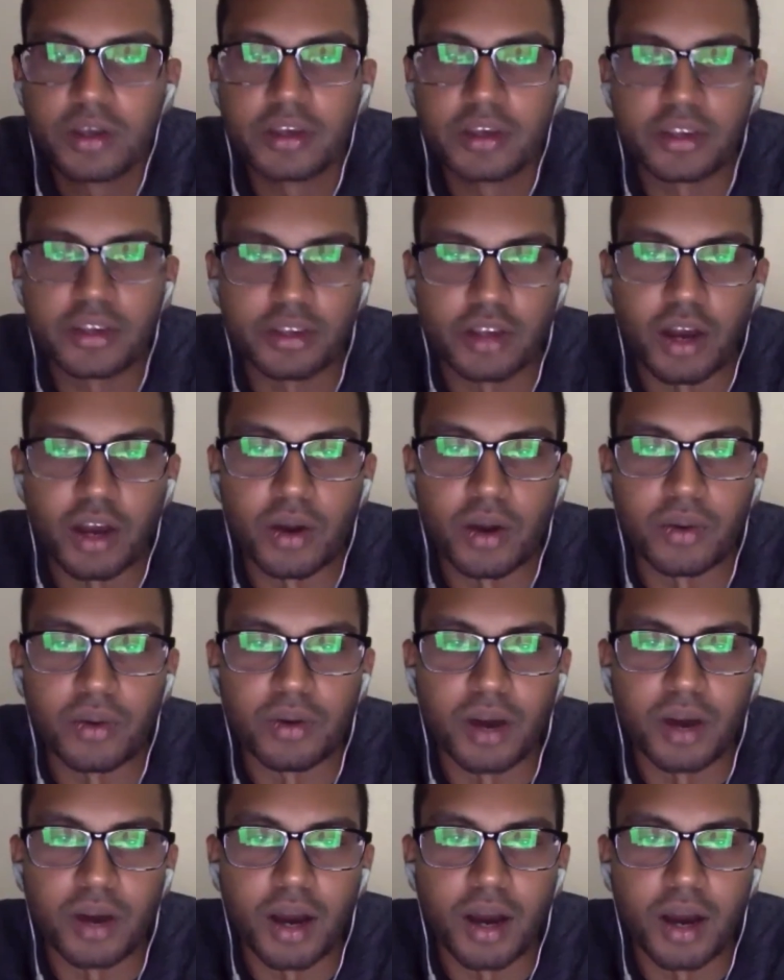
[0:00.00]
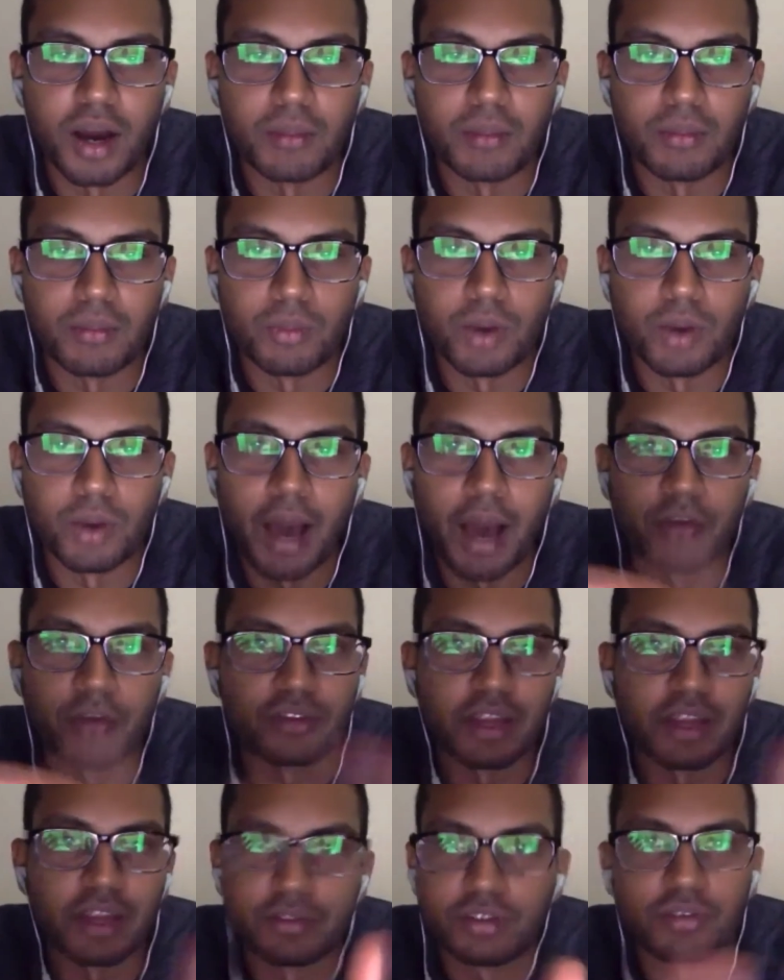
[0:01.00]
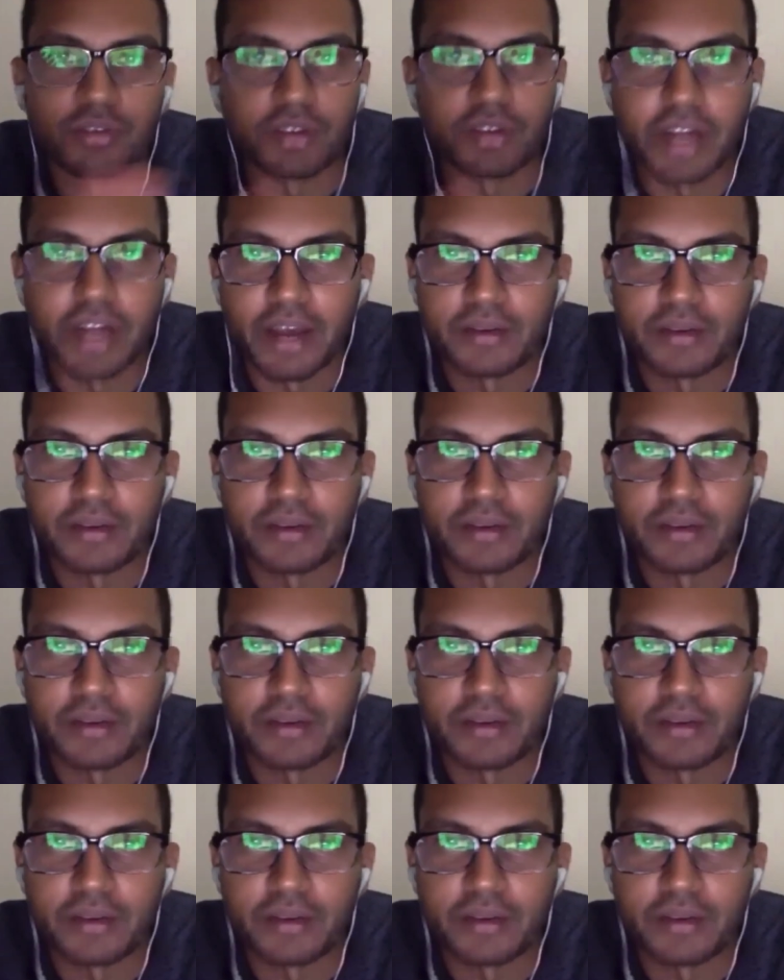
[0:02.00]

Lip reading: How's life different now?